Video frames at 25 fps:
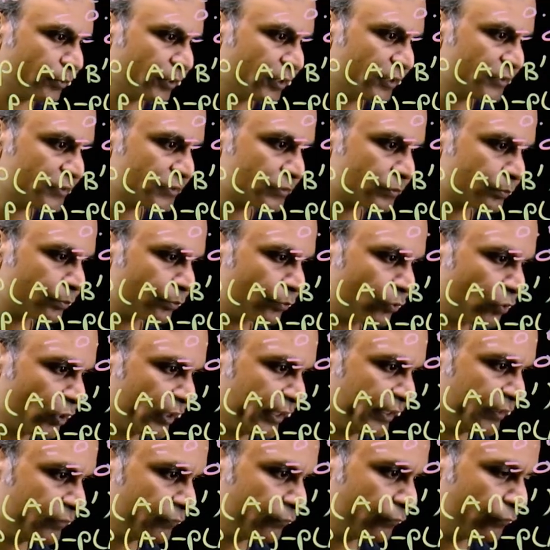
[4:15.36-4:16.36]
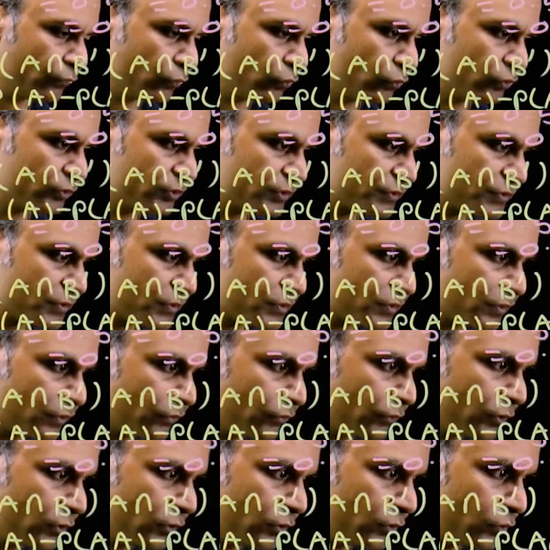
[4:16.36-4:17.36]
plus 0.4, this is
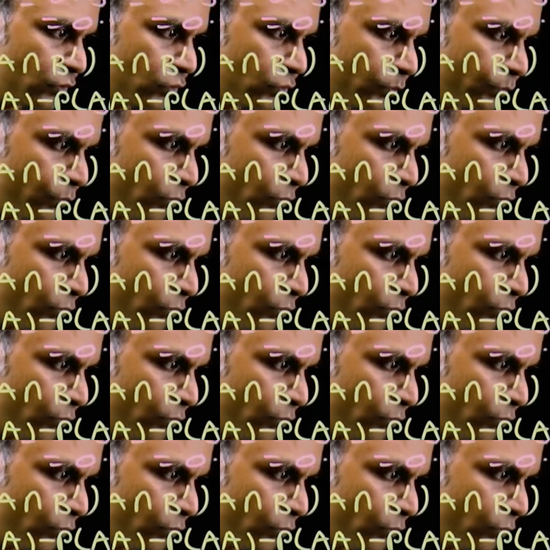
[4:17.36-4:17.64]
equal to